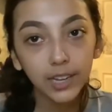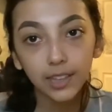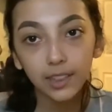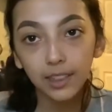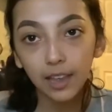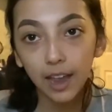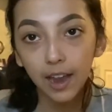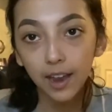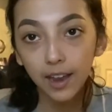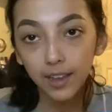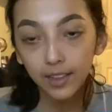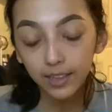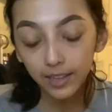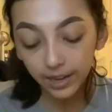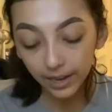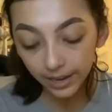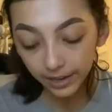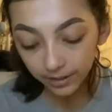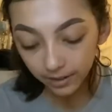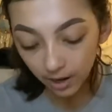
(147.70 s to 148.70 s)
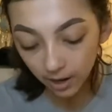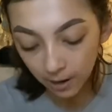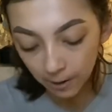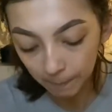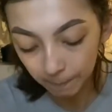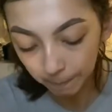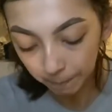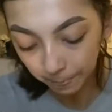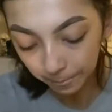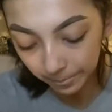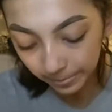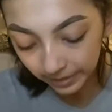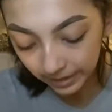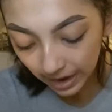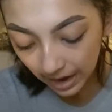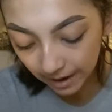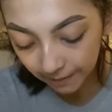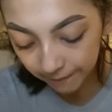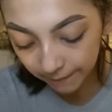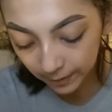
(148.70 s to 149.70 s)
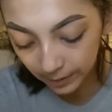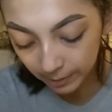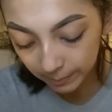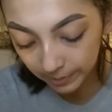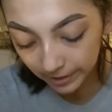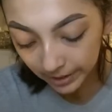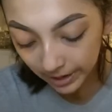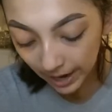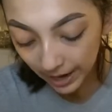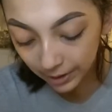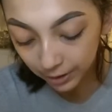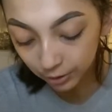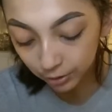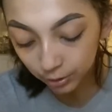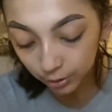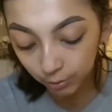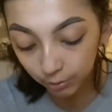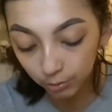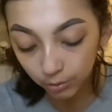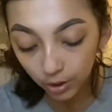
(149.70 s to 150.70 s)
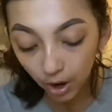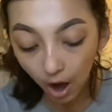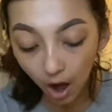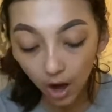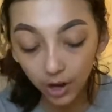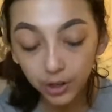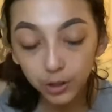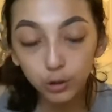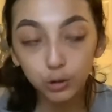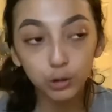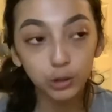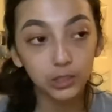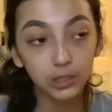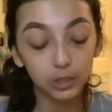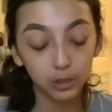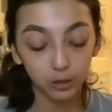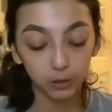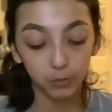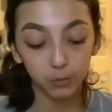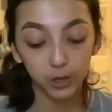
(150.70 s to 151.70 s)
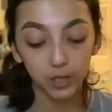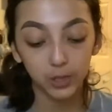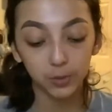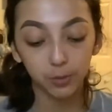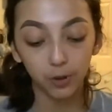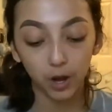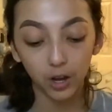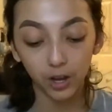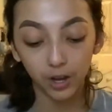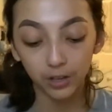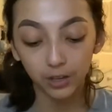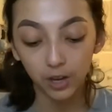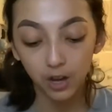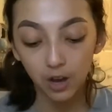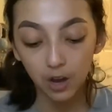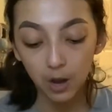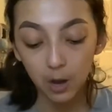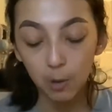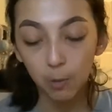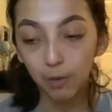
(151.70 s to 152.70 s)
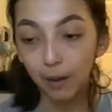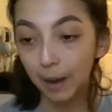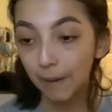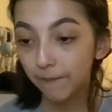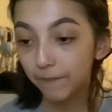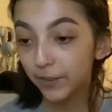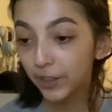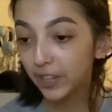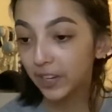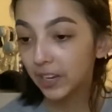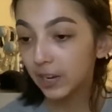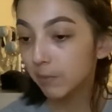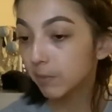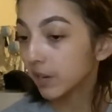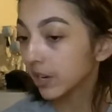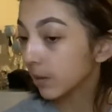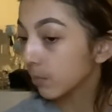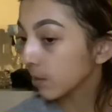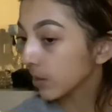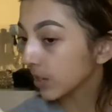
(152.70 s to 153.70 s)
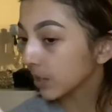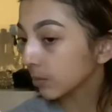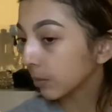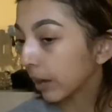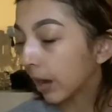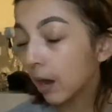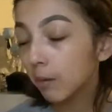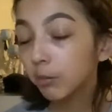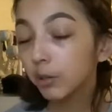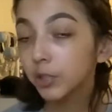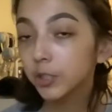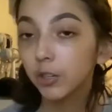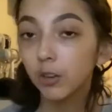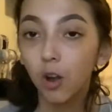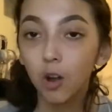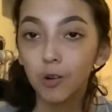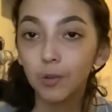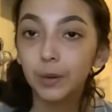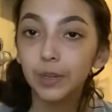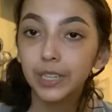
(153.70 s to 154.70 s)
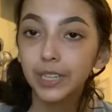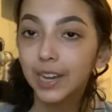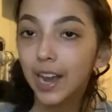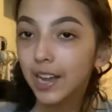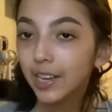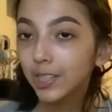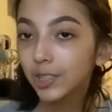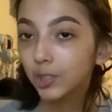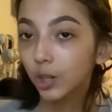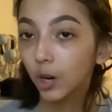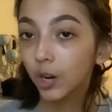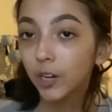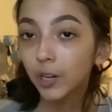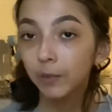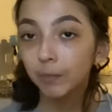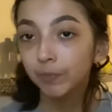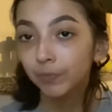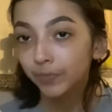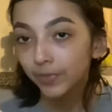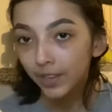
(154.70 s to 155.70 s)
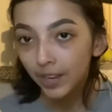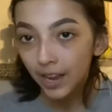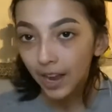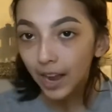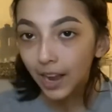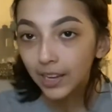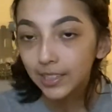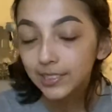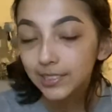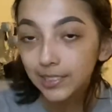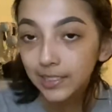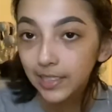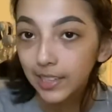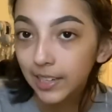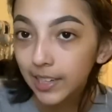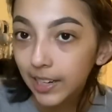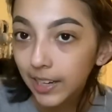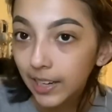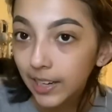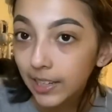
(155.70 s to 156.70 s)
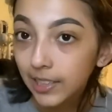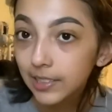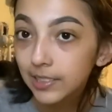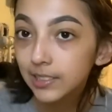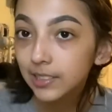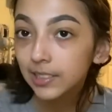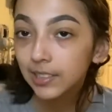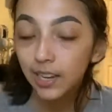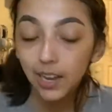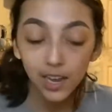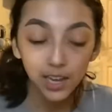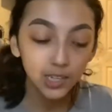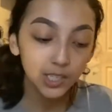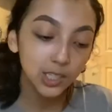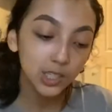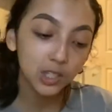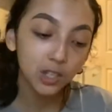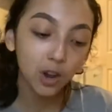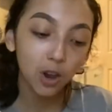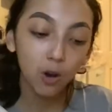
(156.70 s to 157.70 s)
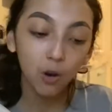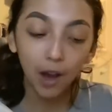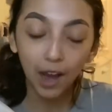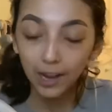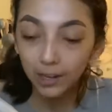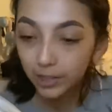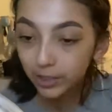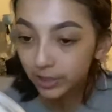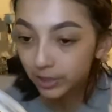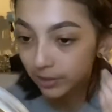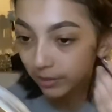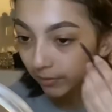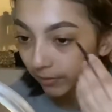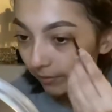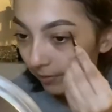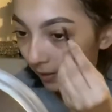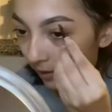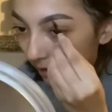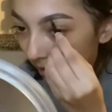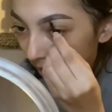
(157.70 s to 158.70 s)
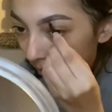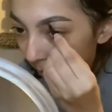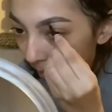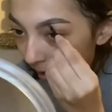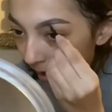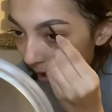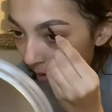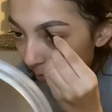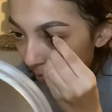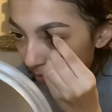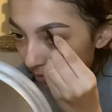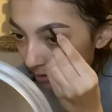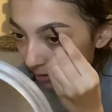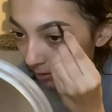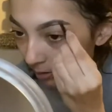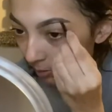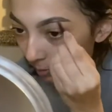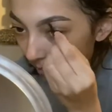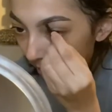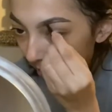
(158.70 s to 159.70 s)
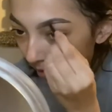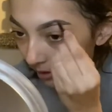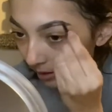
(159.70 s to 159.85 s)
that, and then I fill them in. I do not use too much product when I'm filling them in, because my eyebrows are already kind of dark as it is, so I just fill in my eyebrows a little bit like